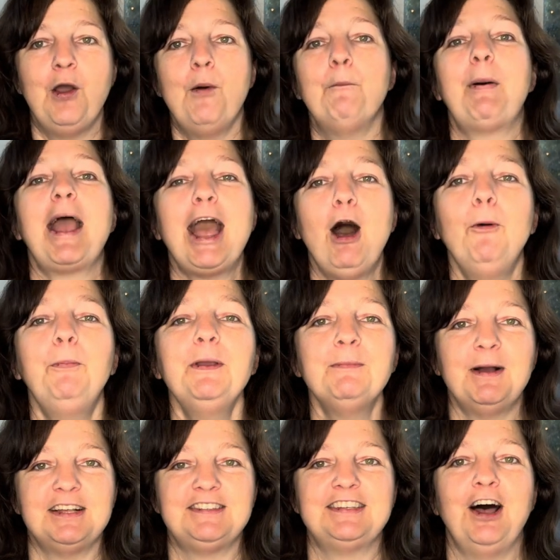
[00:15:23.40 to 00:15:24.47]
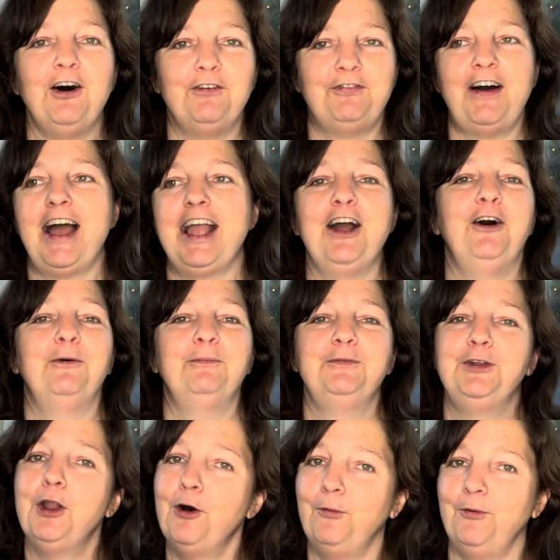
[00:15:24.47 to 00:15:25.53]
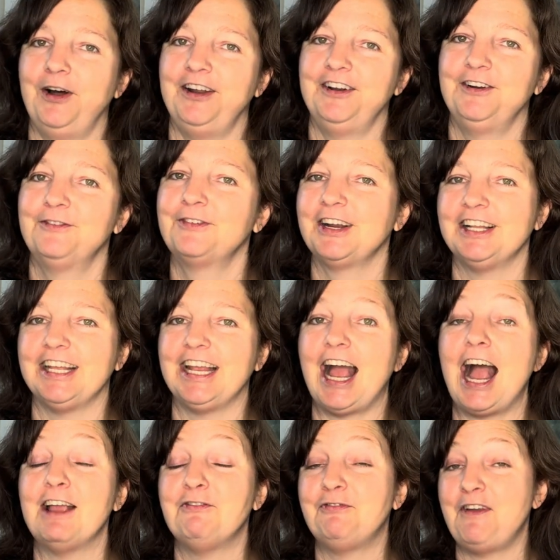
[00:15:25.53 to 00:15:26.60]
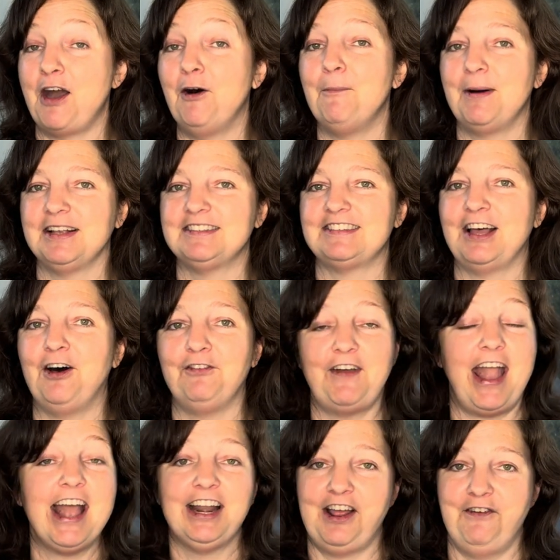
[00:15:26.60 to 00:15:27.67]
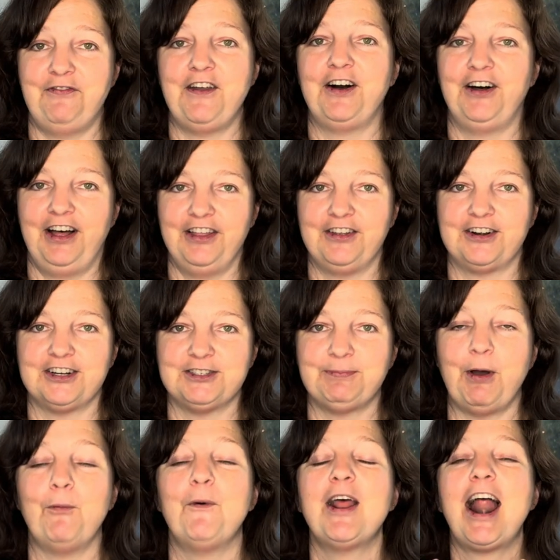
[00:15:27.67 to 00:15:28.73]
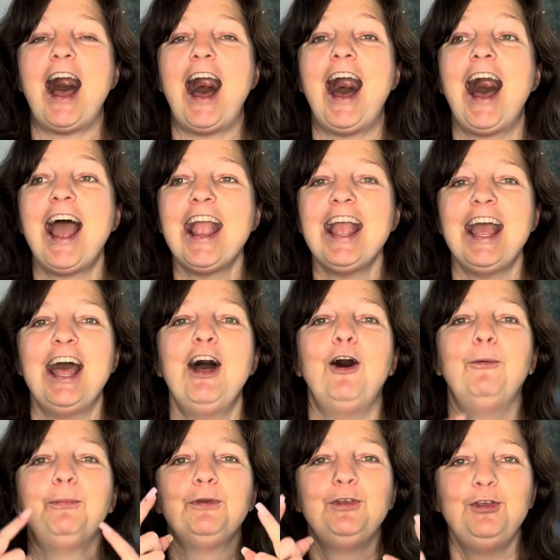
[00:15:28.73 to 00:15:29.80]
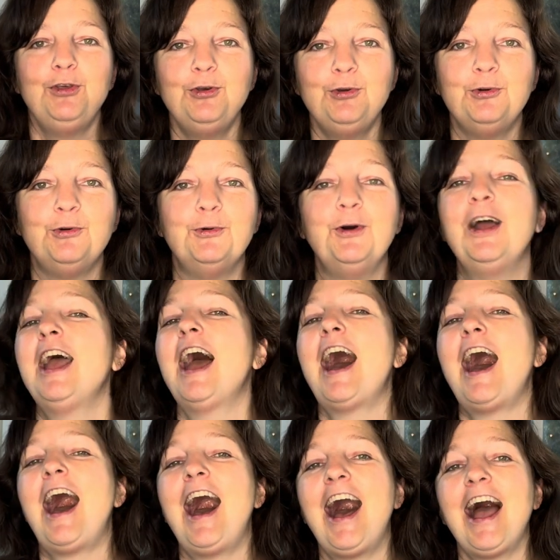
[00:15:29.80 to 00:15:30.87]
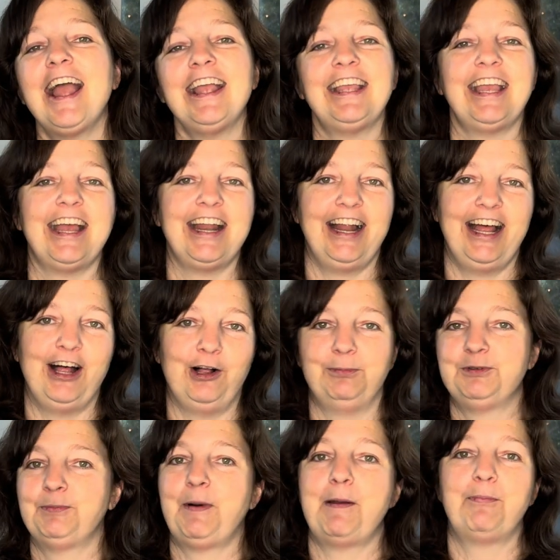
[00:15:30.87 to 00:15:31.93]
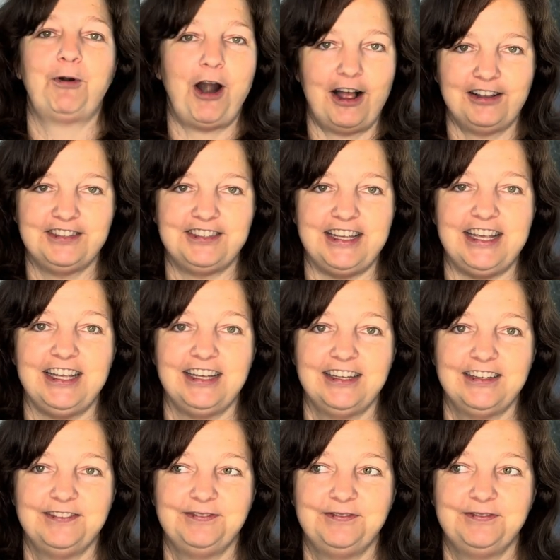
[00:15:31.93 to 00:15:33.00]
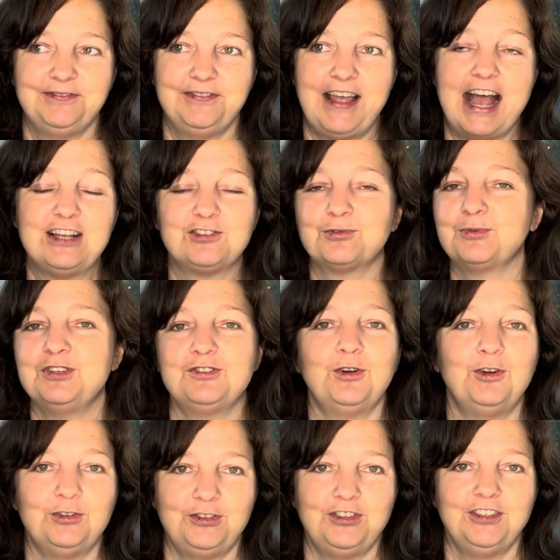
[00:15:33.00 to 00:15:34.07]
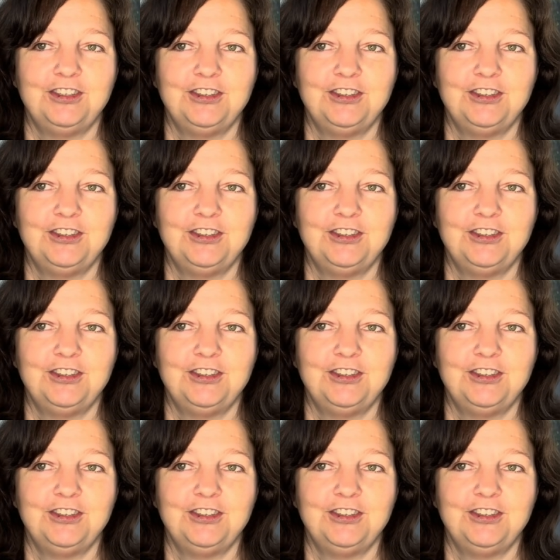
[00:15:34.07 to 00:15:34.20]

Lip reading: By helping myself, I help no one, really. I fail myself and I fail others. But when I help you, I get helped by proxy as a result.